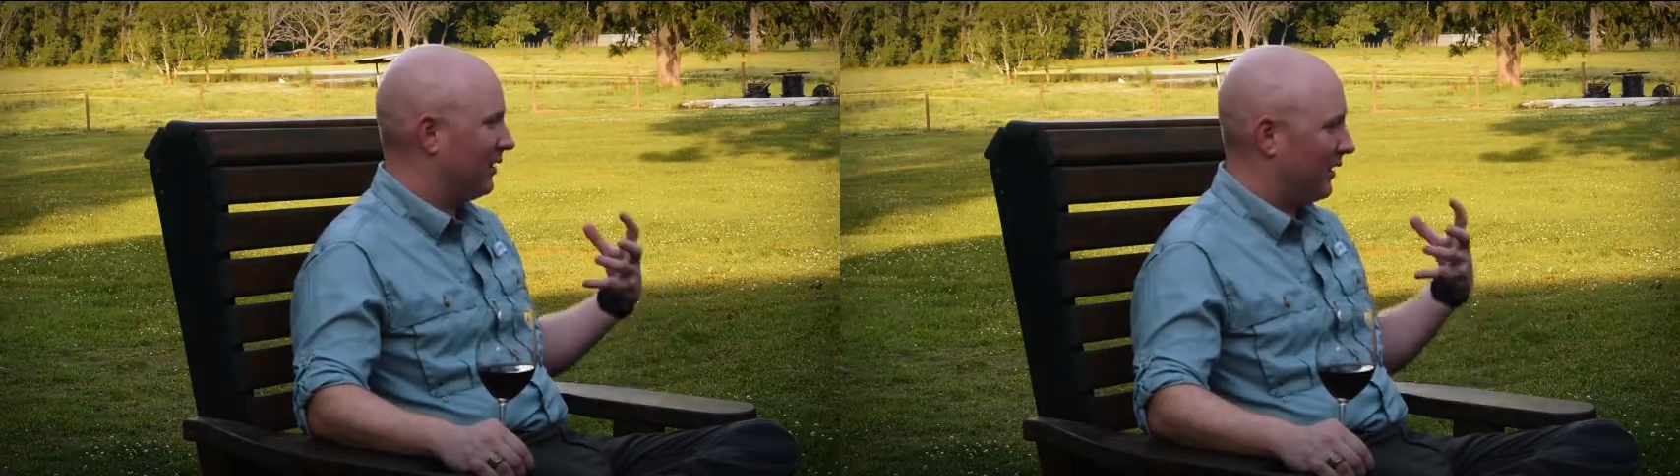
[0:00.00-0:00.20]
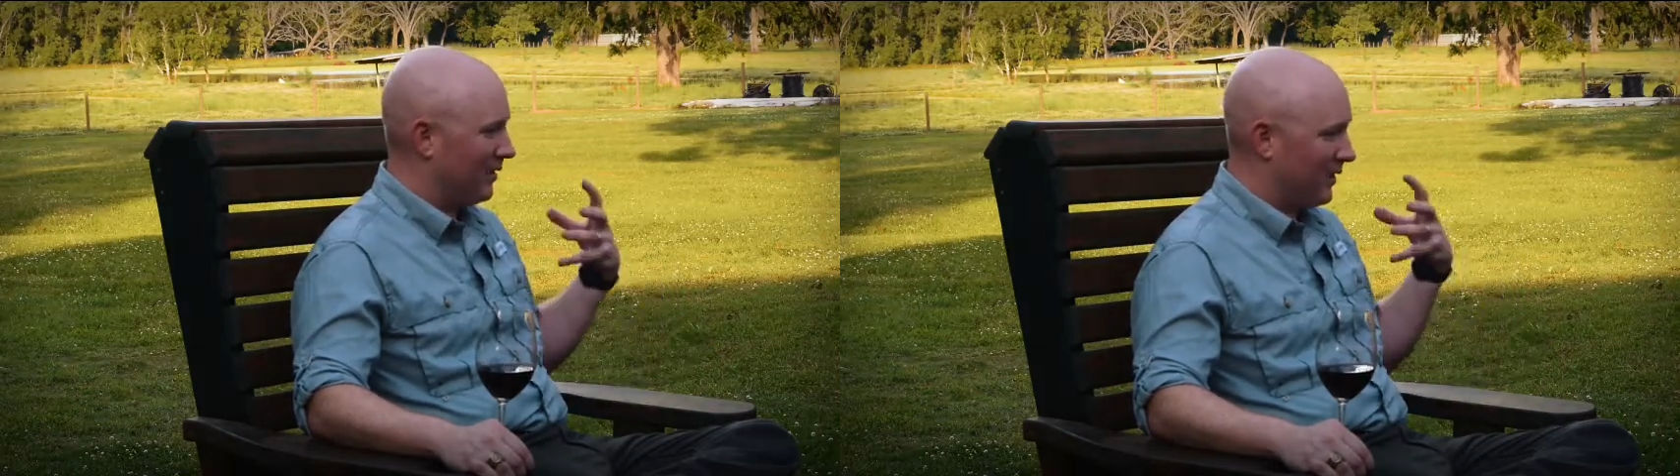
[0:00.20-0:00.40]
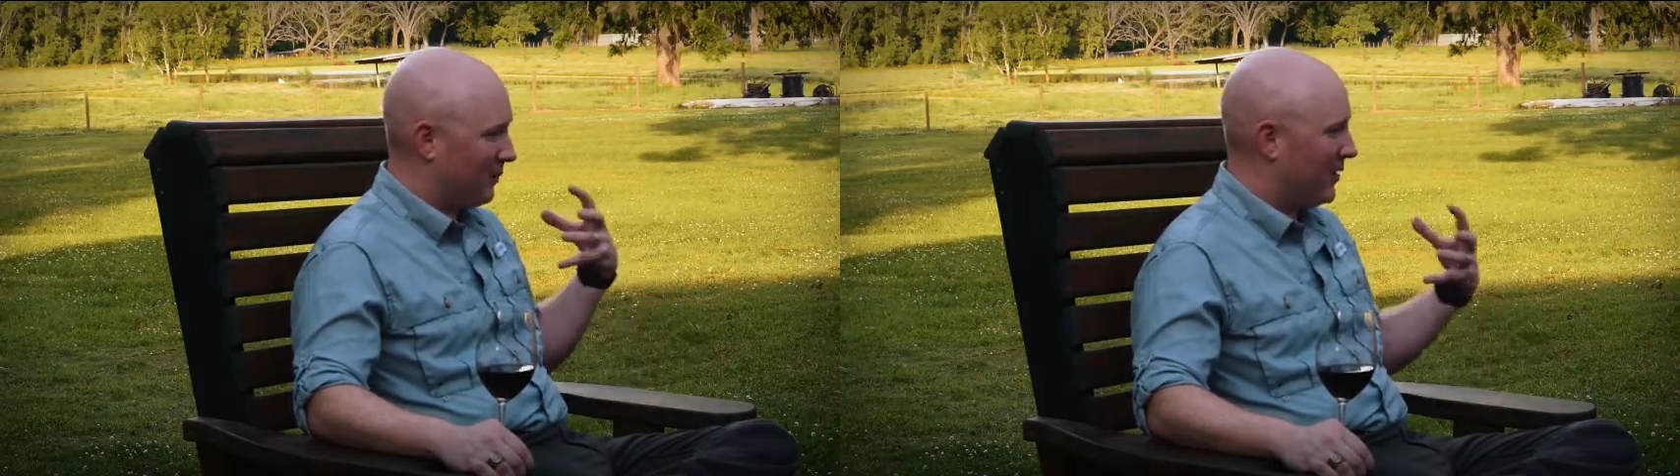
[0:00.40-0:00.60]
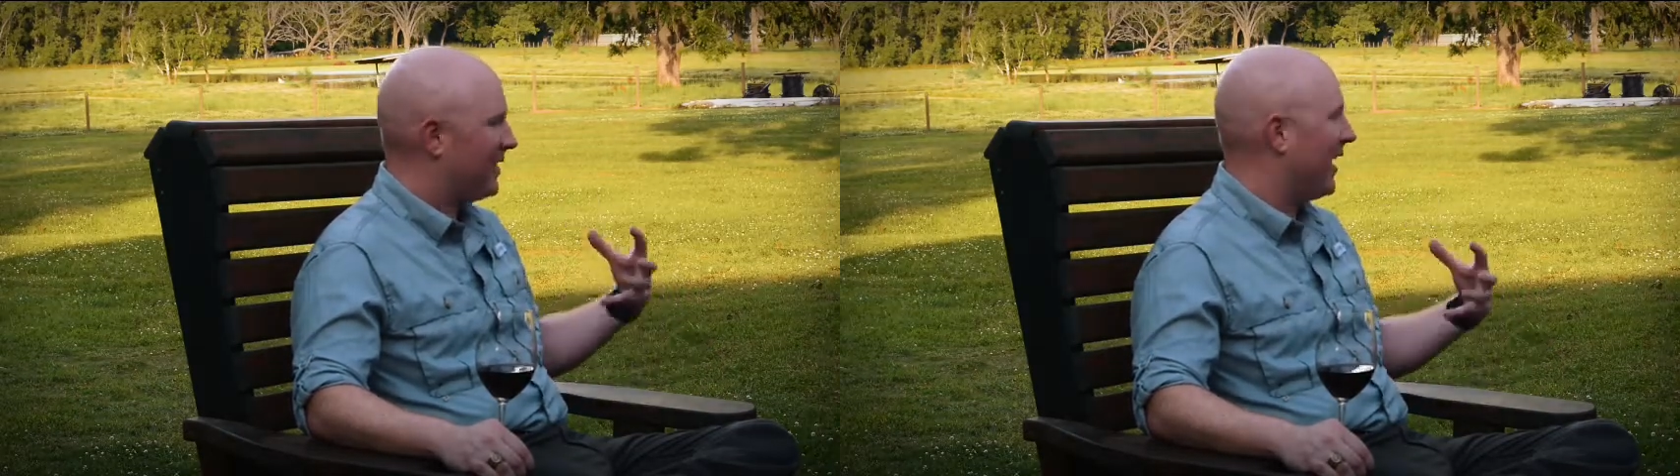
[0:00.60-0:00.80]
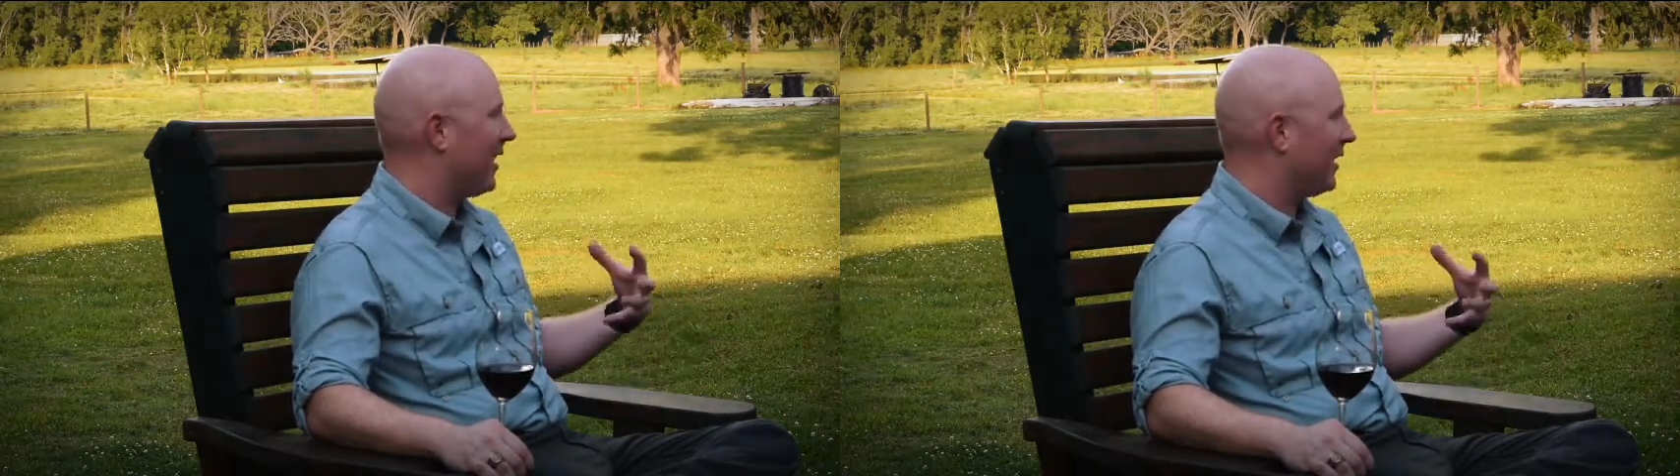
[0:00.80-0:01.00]
that
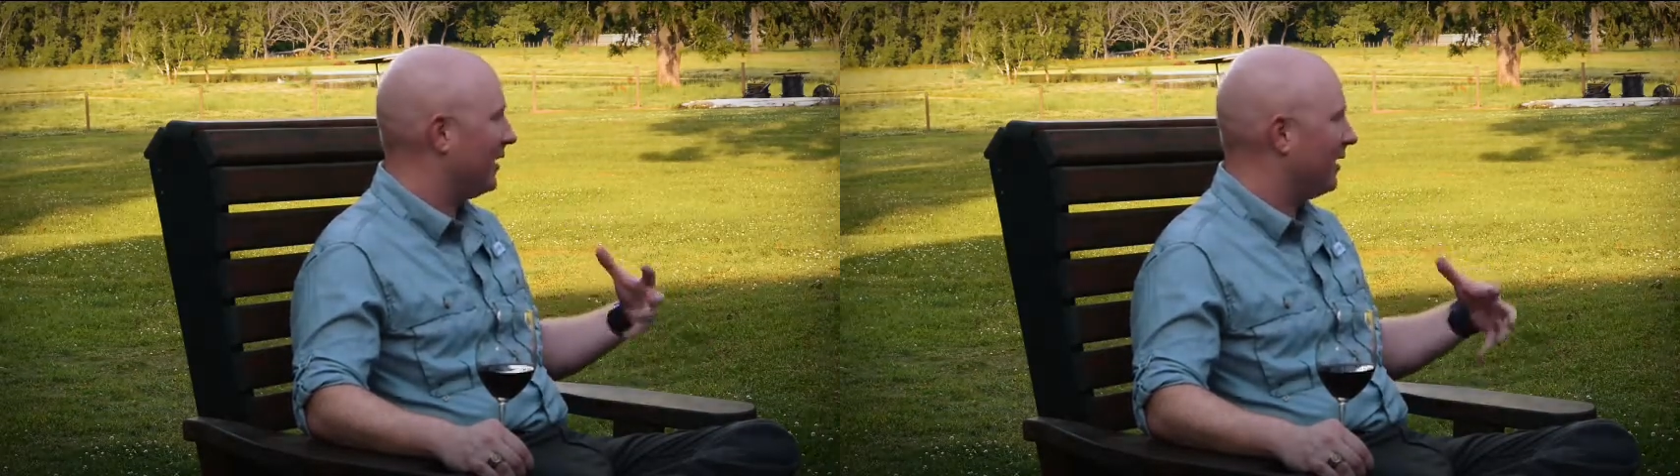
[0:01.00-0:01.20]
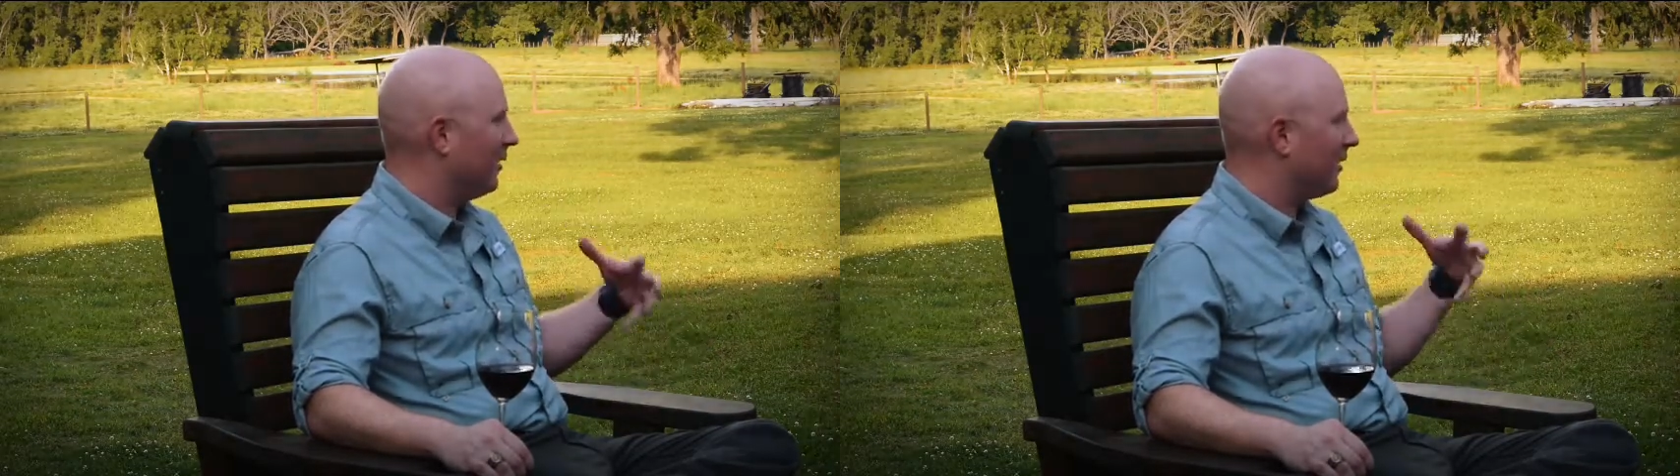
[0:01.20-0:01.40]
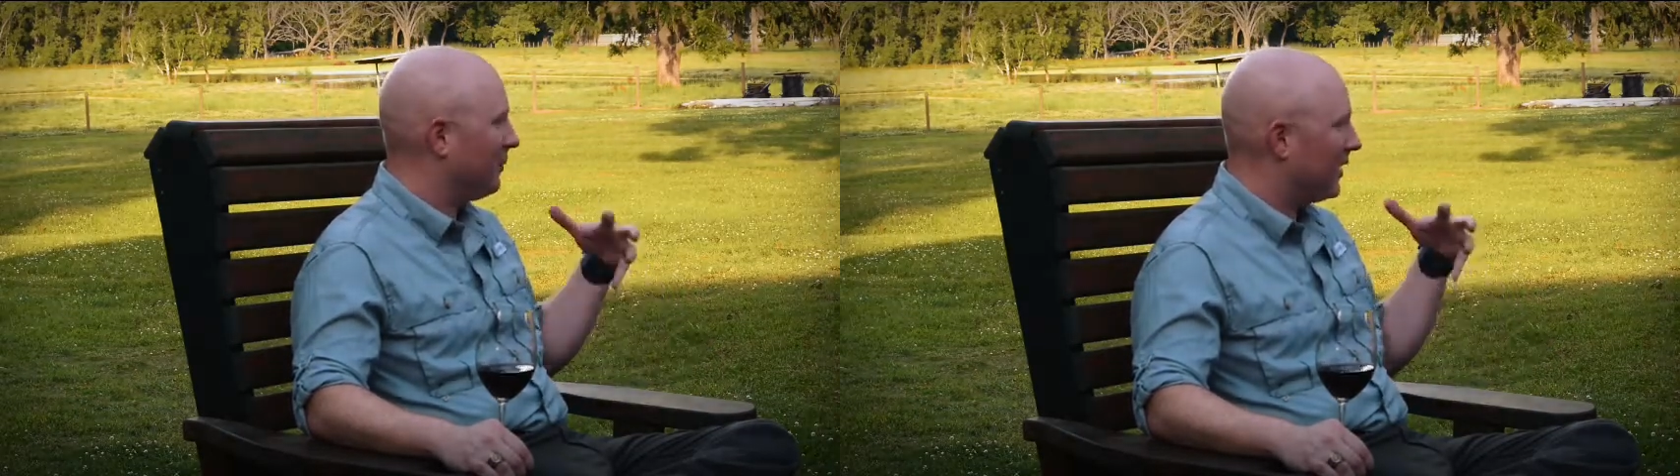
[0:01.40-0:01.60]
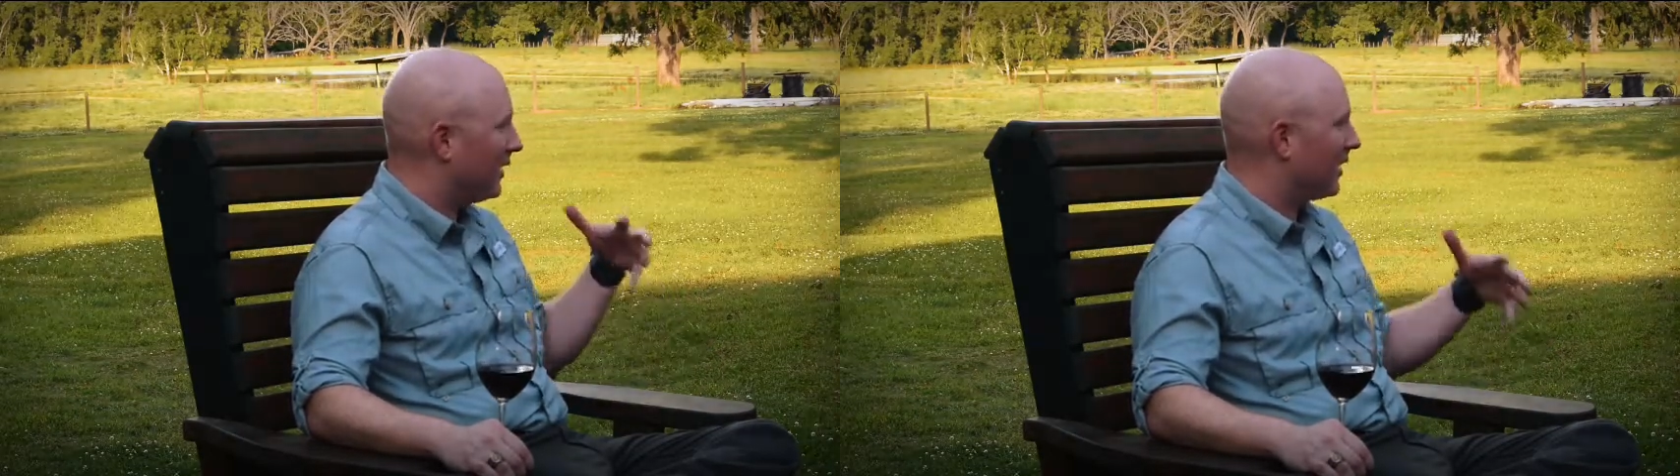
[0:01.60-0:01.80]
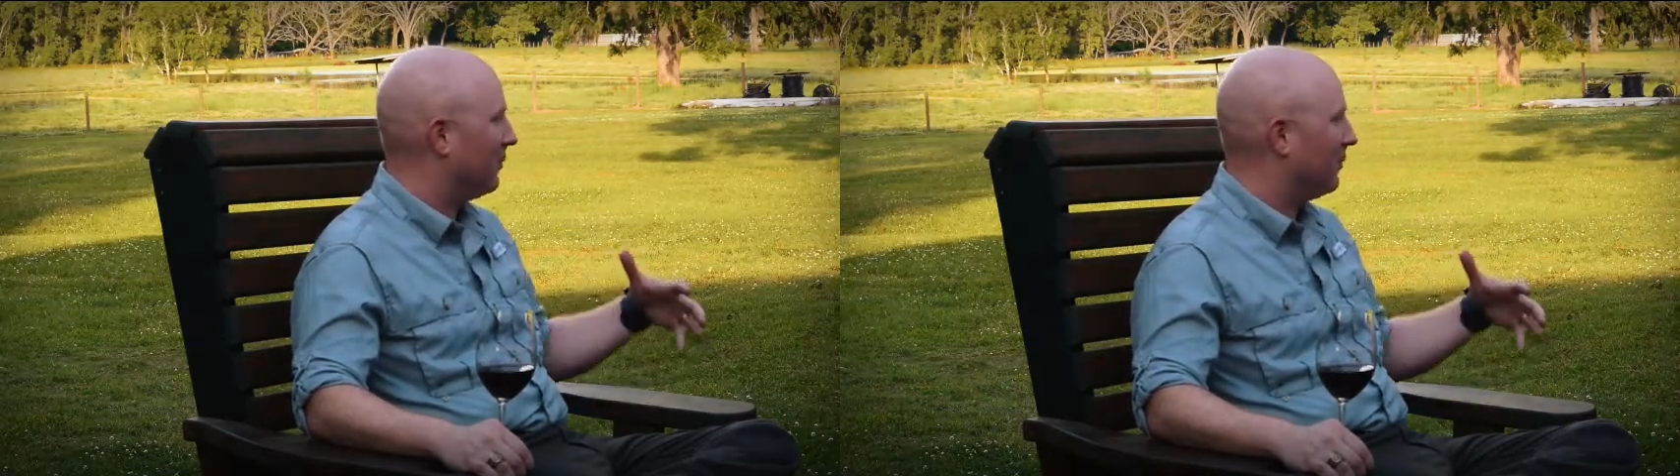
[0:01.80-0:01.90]
mentality that you're going to make that